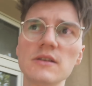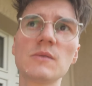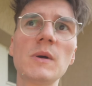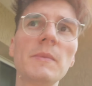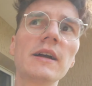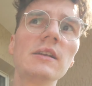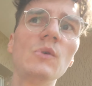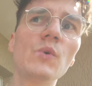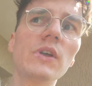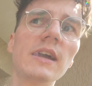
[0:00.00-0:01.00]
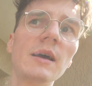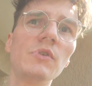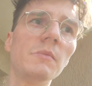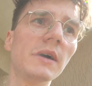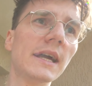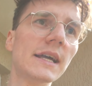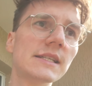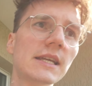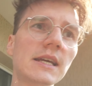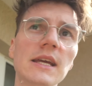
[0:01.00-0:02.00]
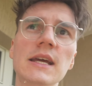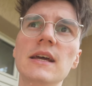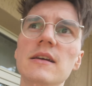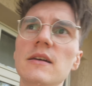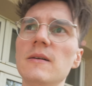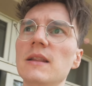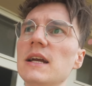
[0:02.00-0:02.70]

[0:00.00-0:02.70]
I think the Maono Wave T5 sounds a little bit more